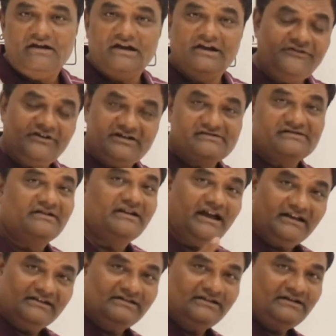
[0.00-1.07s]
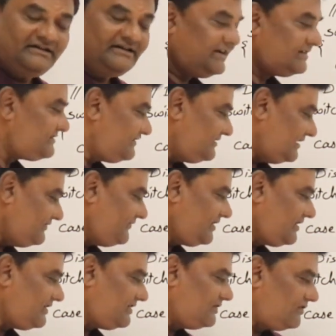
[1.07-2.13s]
If it is a diagonal index, then we
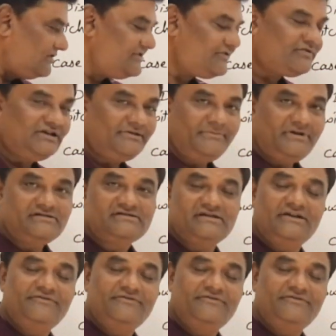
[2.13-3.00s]
get a non-zero elements.